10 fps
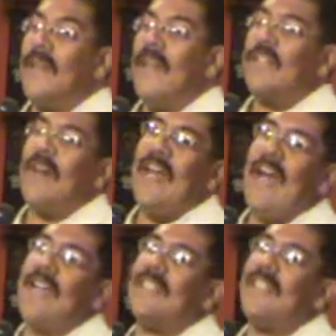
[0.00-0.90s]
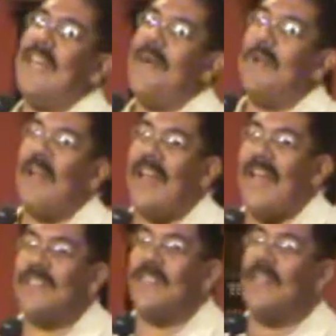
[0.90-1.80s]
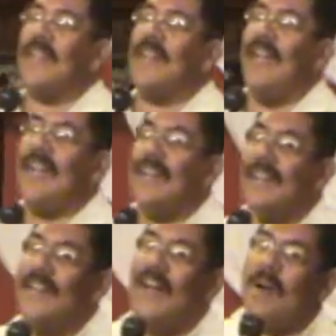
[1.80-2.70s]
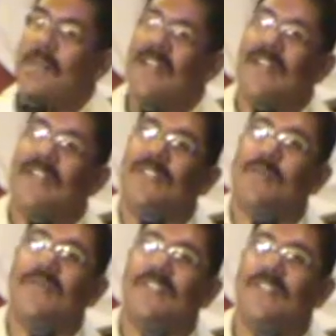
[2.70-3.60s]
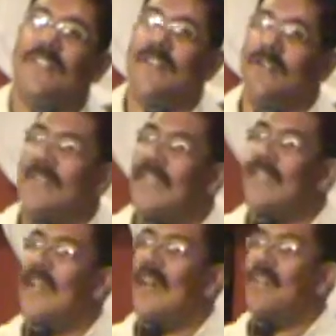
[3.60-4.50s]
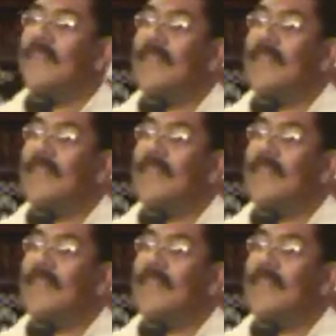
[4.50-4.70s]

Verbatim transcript: And so I ask them, and I'll ask you tonight, how many husbands do you really have?